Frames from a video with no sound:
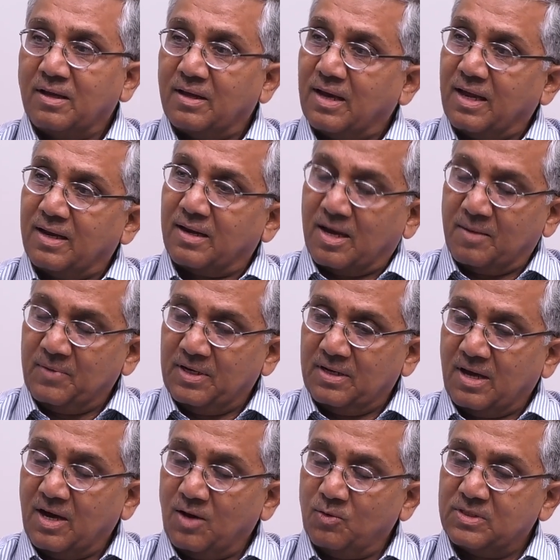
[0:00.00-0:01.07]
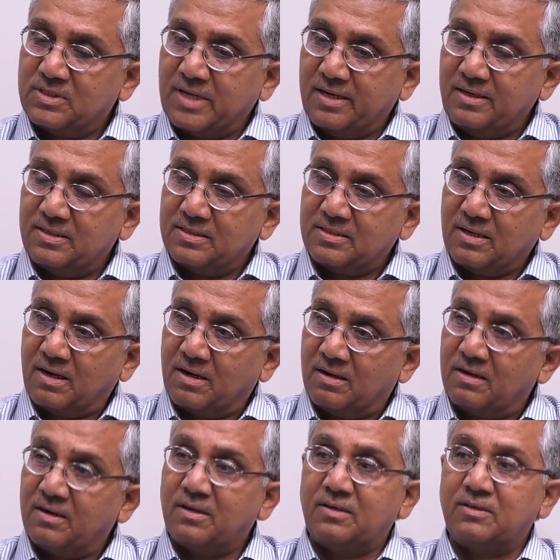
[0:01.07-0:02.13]
how a scientist can
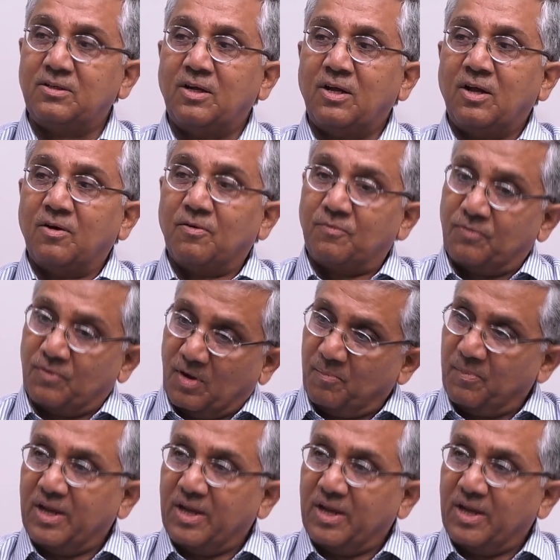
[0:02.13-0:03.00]
learn from